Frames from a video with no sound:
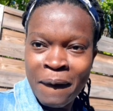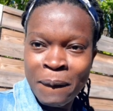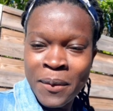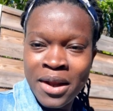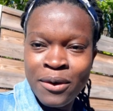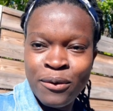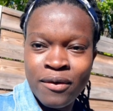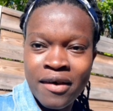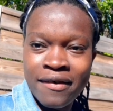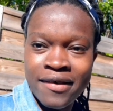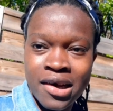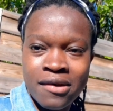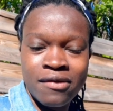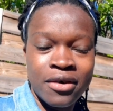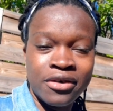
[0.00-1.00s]
with over
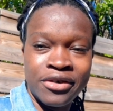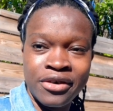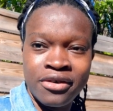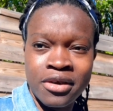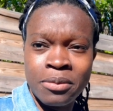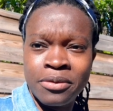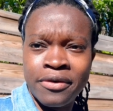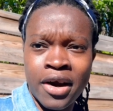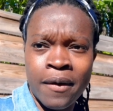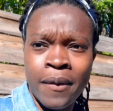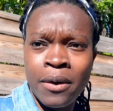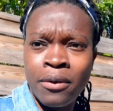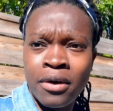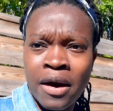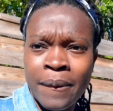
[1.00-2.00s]
500
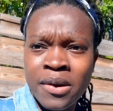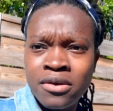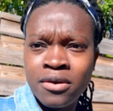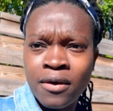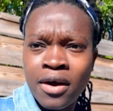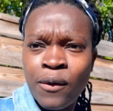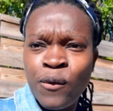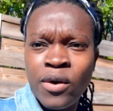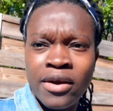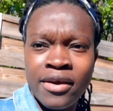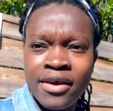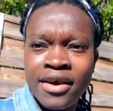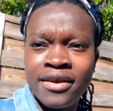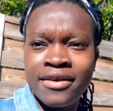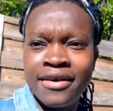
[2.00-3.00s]
subscribers, look like I'm stuck at
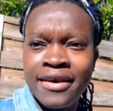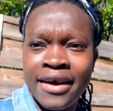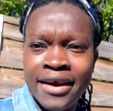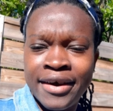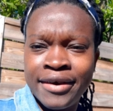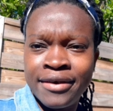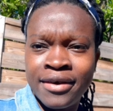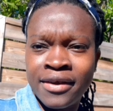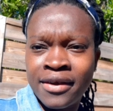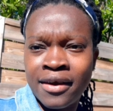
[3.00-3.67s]
189.